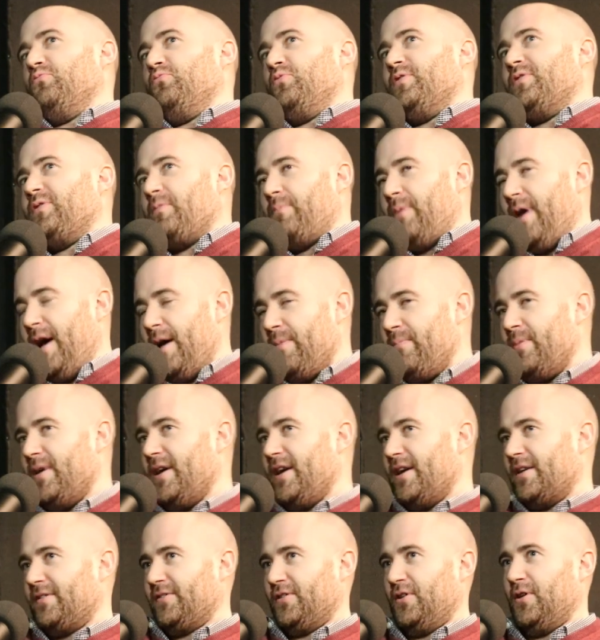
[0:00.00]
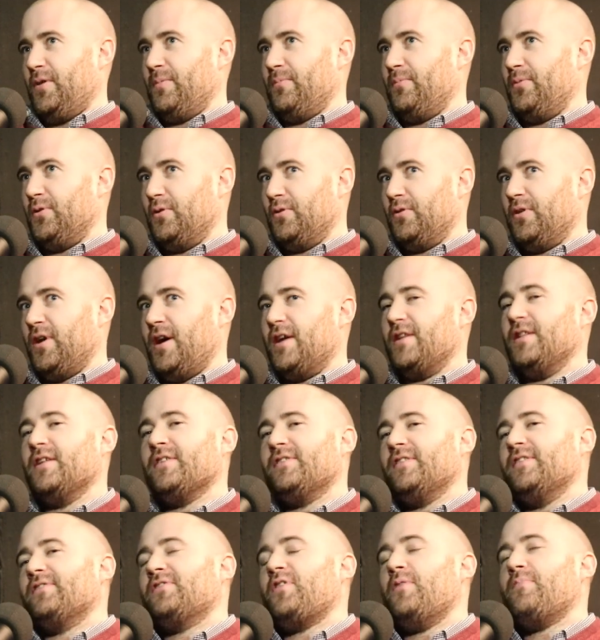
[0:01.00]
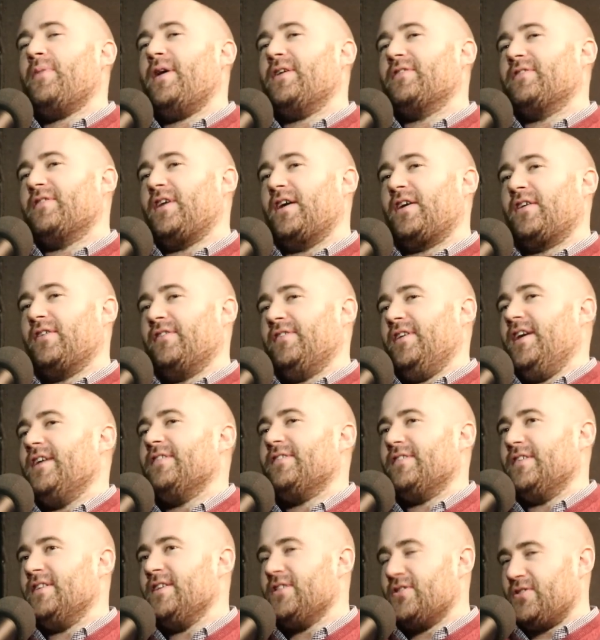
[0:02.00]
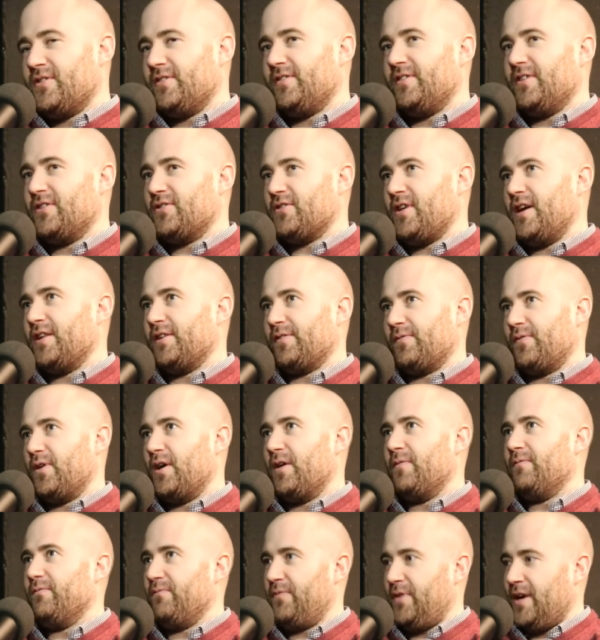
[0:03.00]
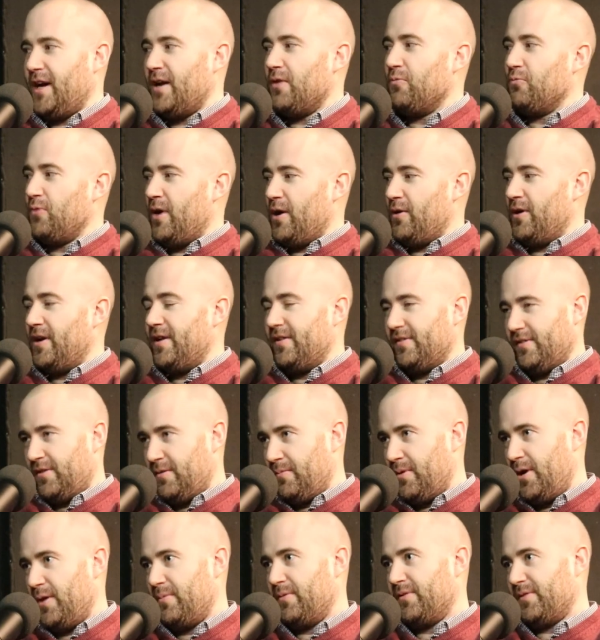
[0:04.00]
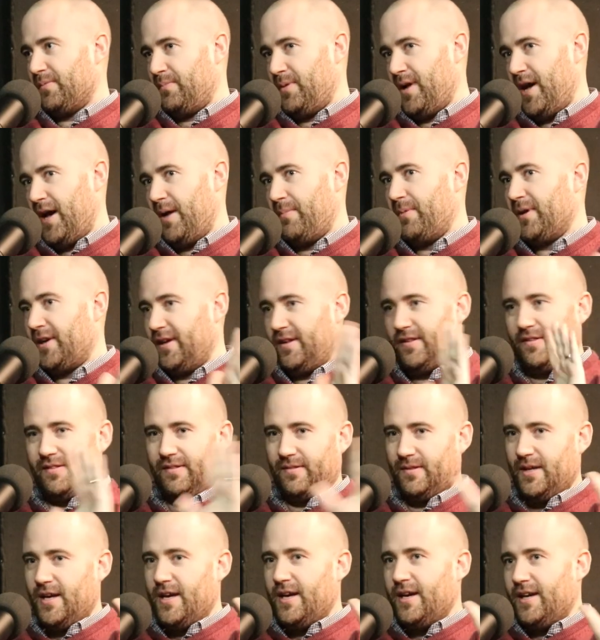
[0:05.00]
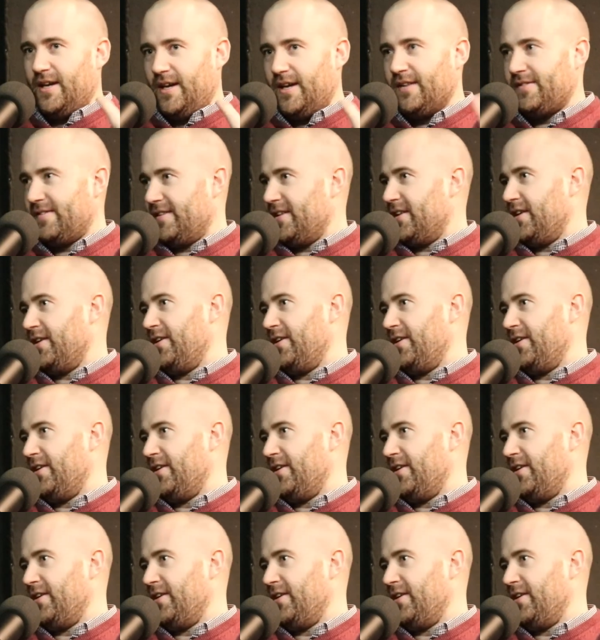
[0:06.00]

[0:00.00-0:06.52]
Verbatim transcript: with the pepe example like let's let's go back to that because it's an interesting transfer forget where he is at the moment as a player because it's still